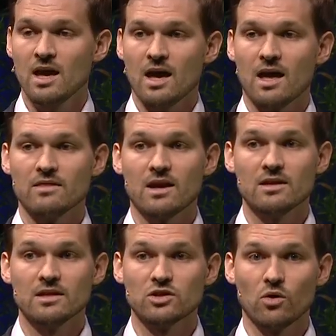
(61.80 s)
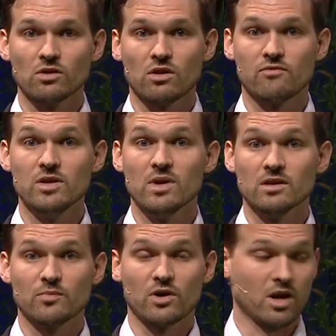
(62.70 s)
and then in total 3
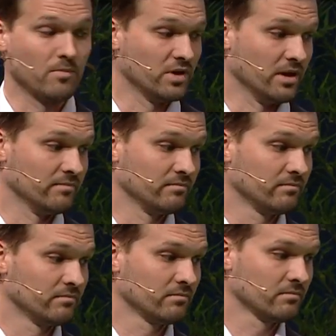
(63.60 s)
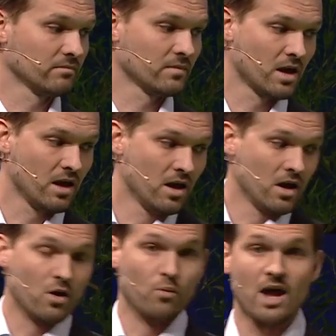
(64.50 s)
million per company.
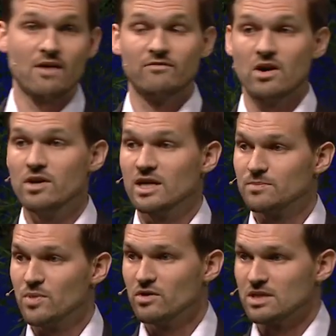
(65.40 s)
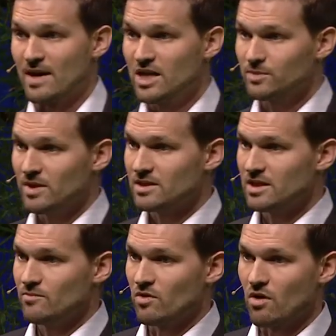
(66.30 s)
We have a very experienced management
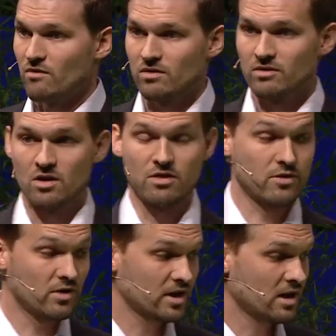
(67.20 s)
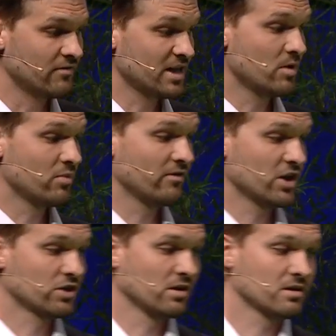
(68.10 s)
team with over 30 investment
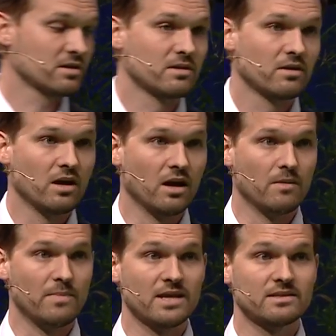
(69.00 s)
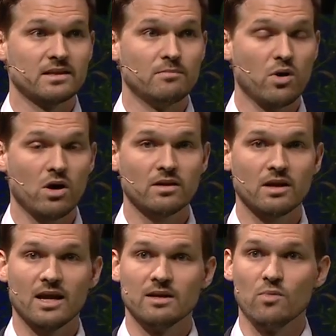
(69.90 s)
professionals based in Bonn
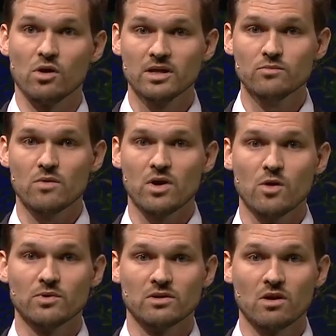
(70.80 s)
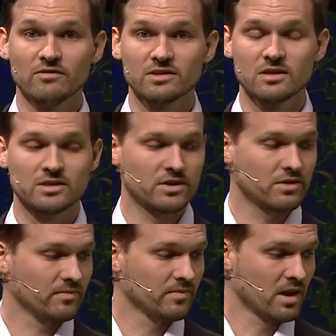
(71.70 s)
and in Berlin, where we opened an office this
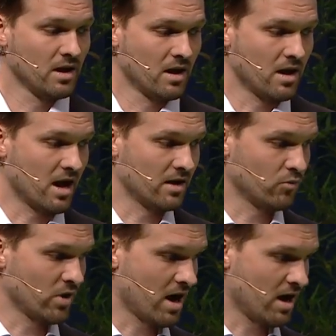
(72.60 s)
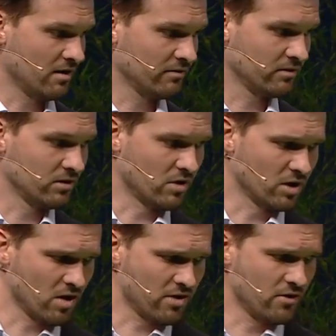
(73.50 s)
year. And we have around
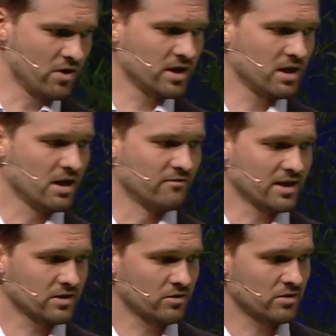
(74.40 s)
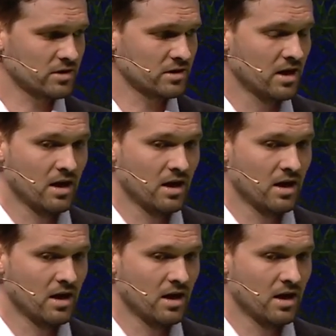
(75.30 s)
about 30 investors,